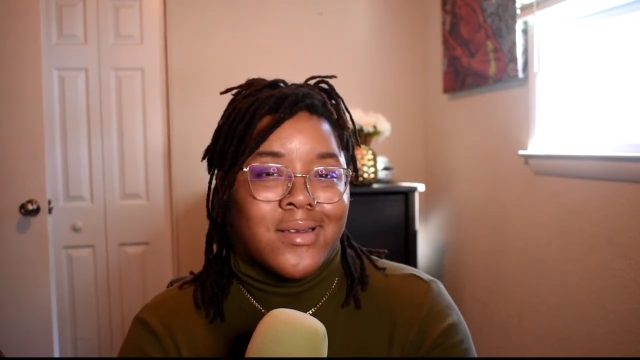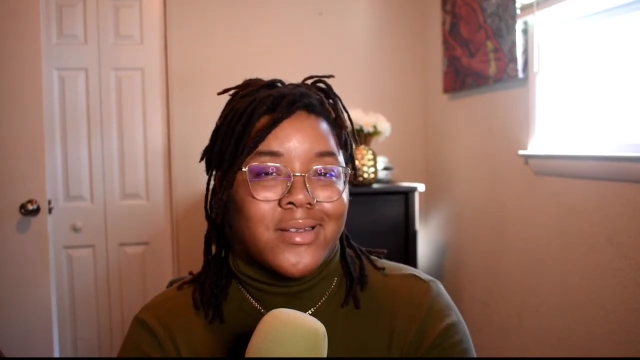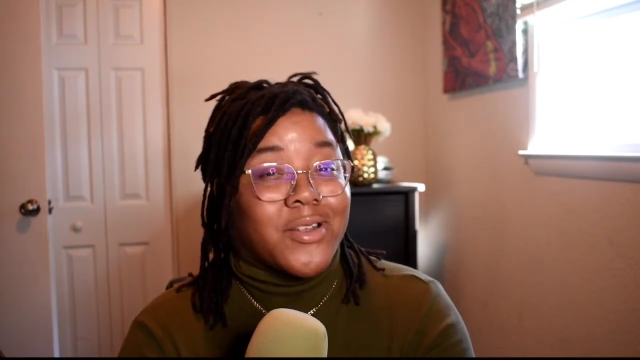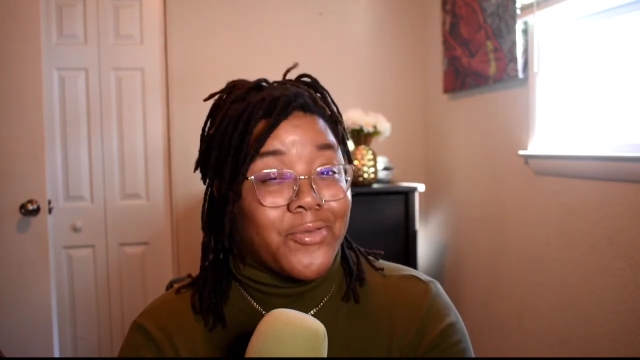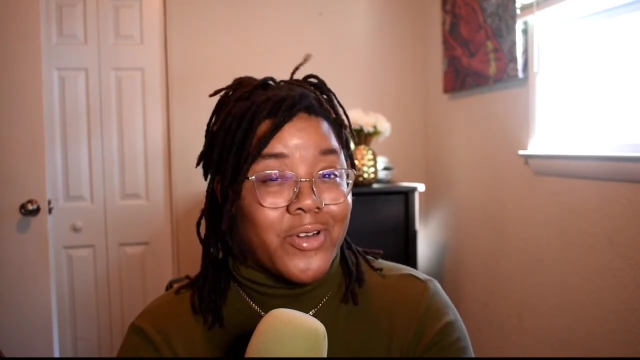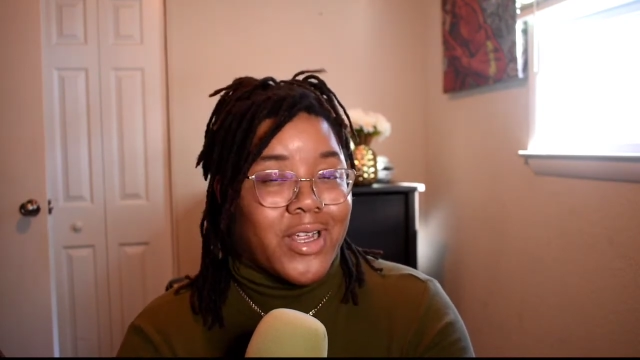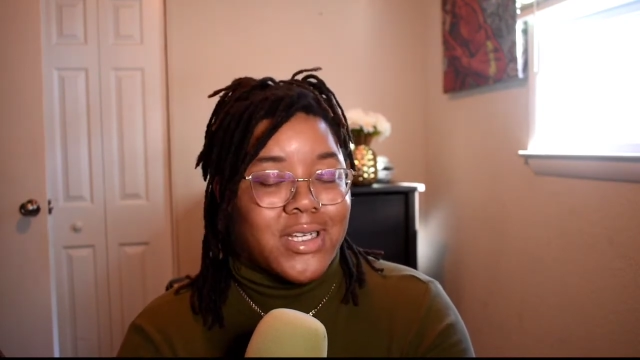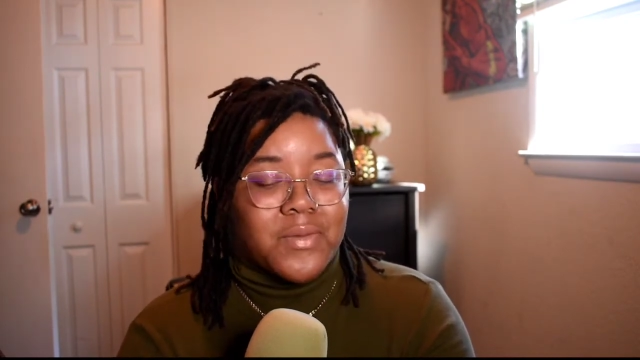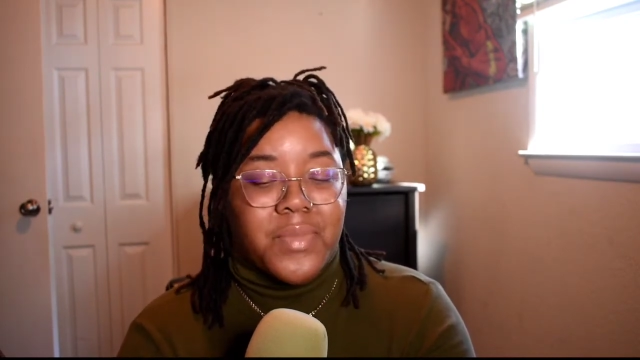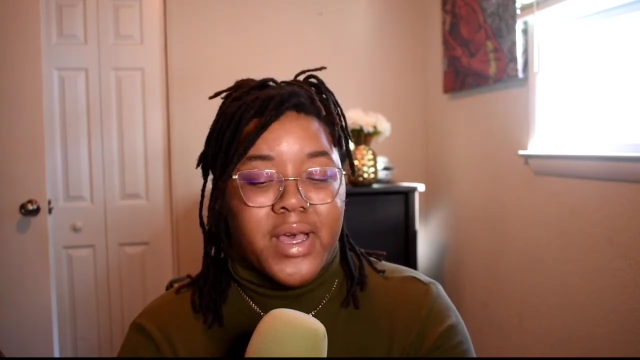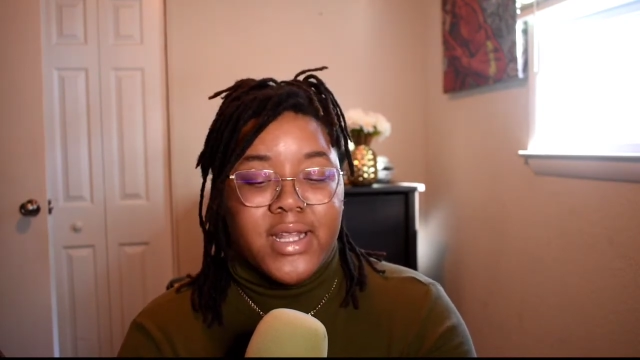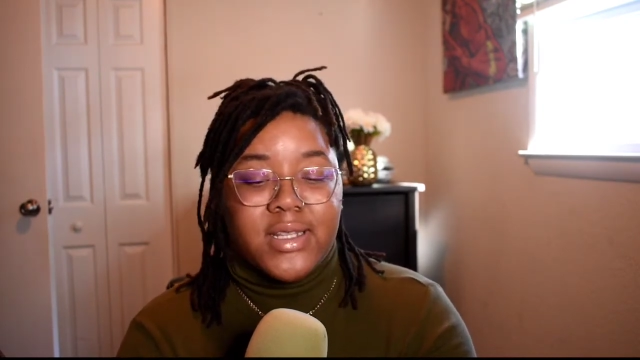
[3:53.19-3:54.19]

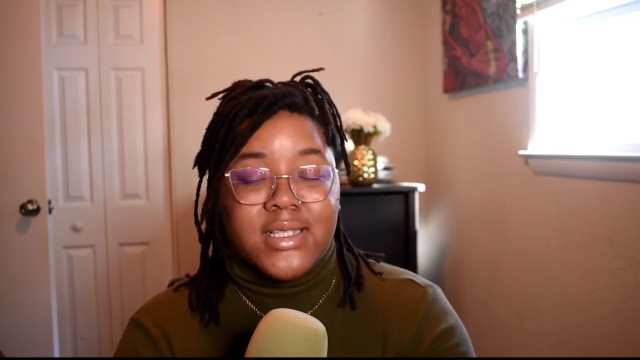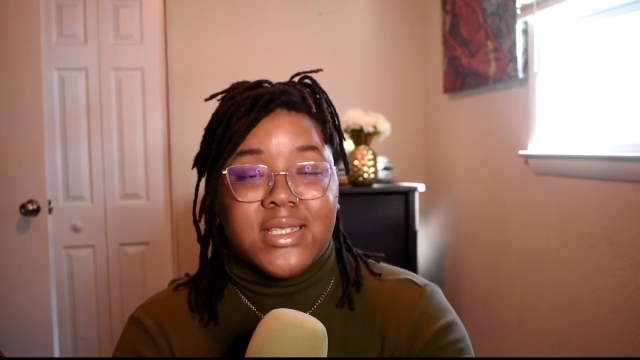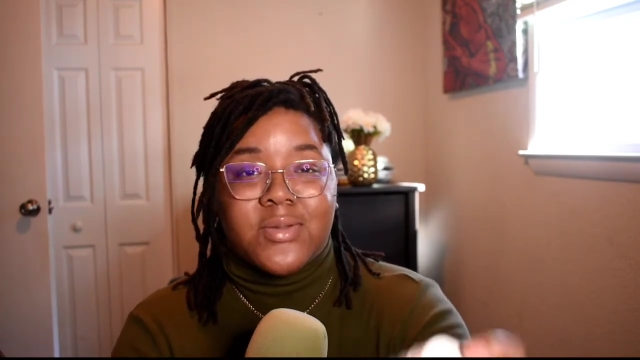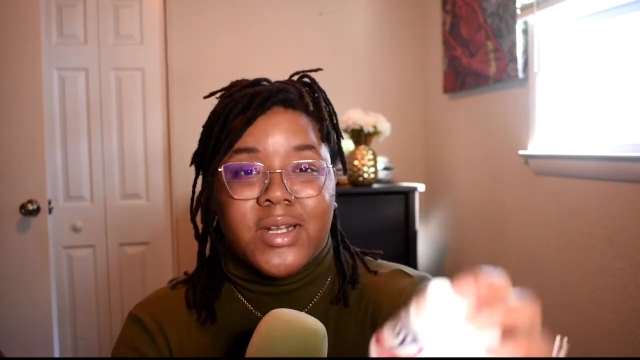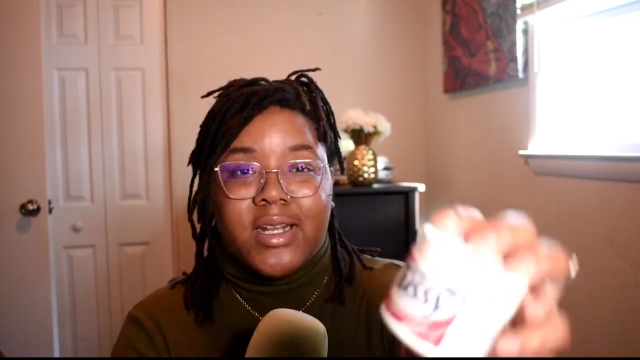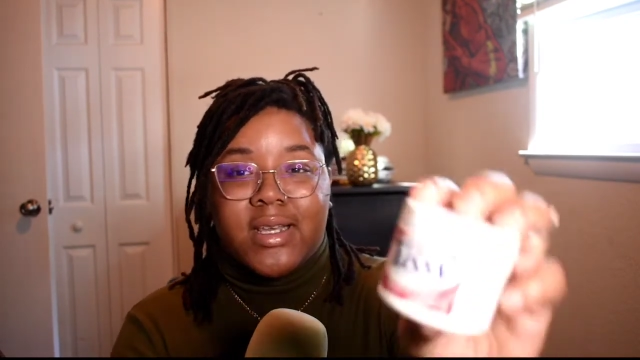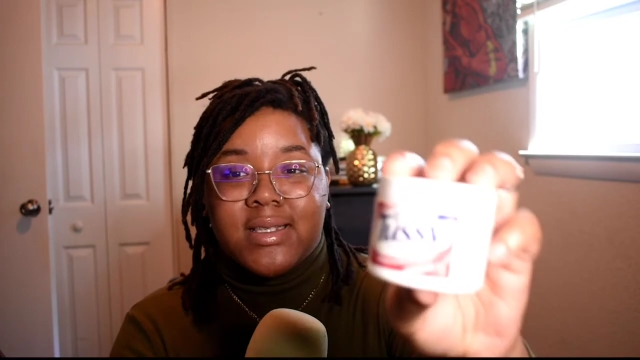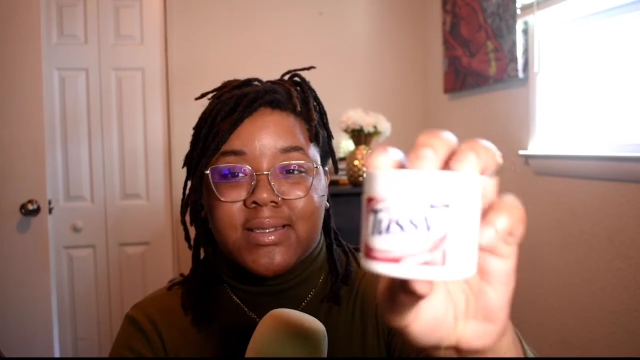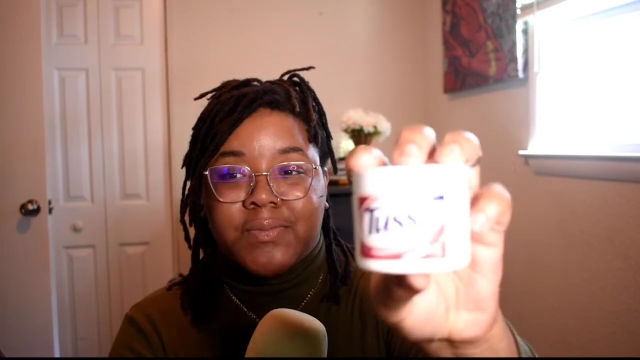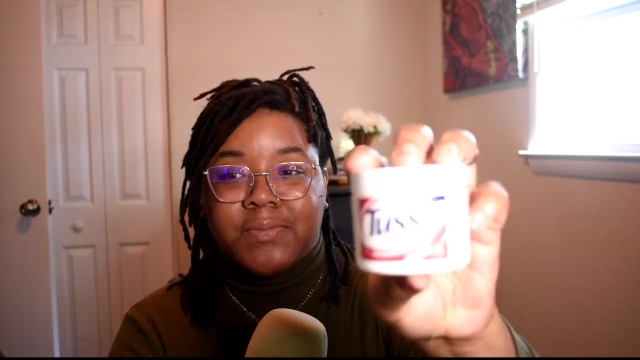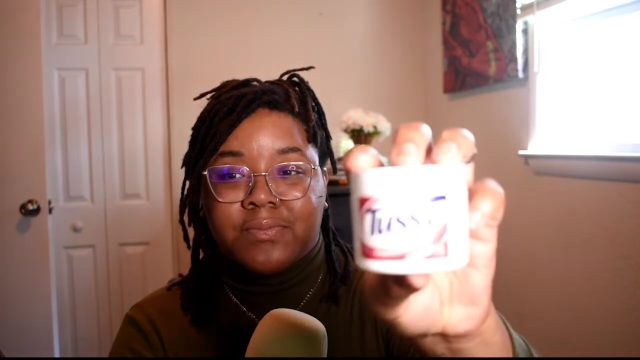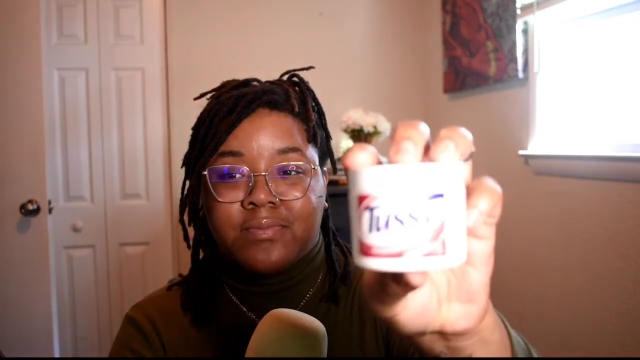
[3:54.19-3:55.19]
different. But this is what it is.